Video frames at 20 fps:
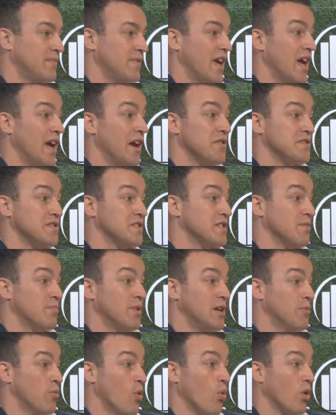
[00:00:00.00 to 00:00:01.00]
thousands of
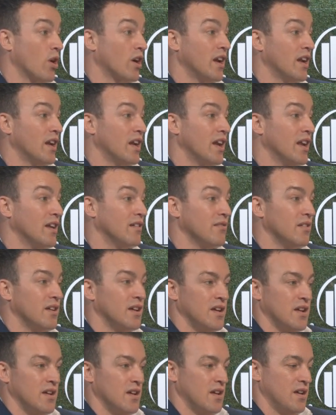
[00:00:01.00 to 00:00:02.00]
people working in
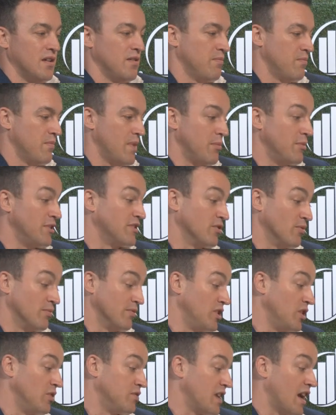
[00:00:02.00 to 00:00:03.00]
maybe
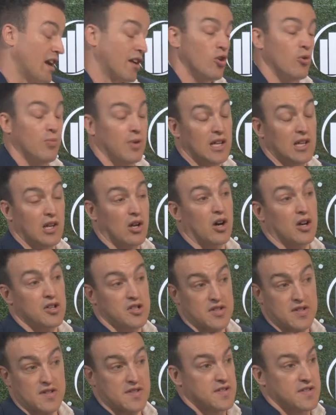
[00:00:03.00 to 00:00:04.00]
some new tech company
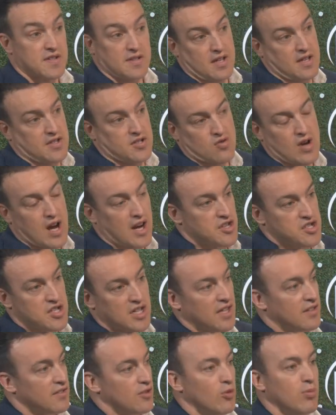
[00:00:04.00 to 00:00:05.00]
launches a
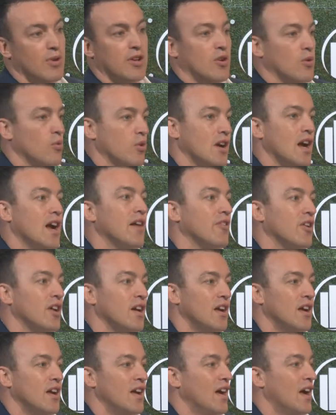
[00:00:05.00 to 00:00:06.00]
strategy in Dublin or
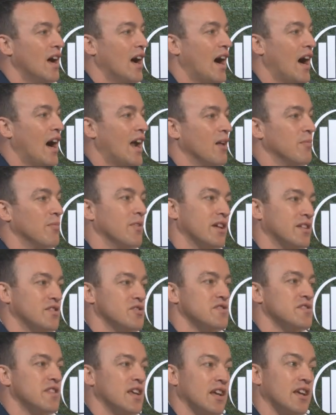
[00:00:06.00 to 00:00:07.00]
wherever and I'm like
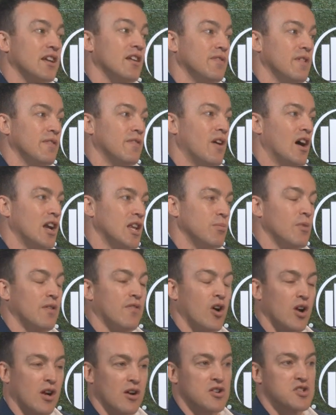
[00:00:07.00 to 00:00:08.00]
just thinking of the volume
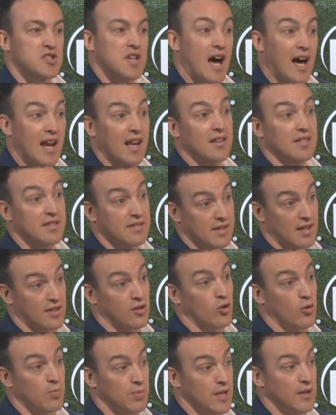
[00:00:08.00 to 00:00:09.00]
of Irish talent
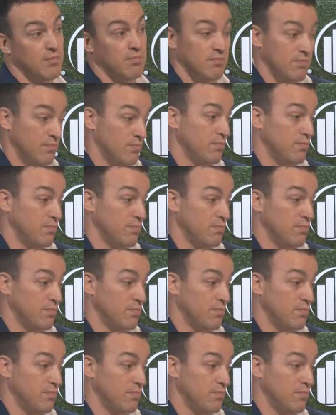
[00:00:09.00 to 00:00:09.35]
that could be